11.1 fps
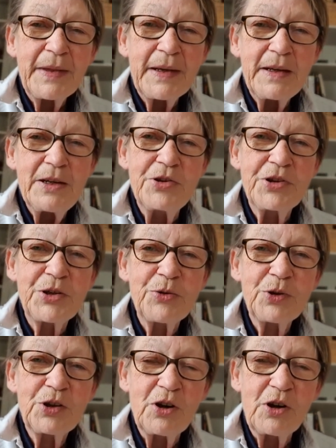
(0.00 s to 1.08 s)
used to
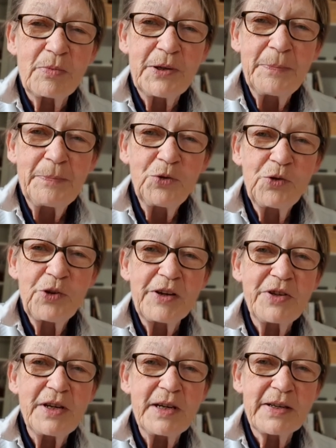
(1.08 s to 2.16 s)
adopt all those
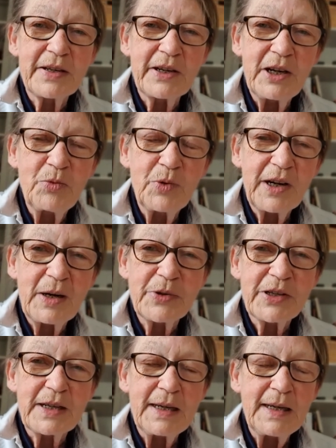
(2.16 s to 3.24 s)
years ago when I was a
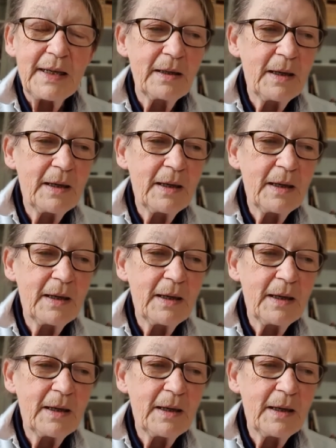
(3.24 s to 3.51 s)
kid.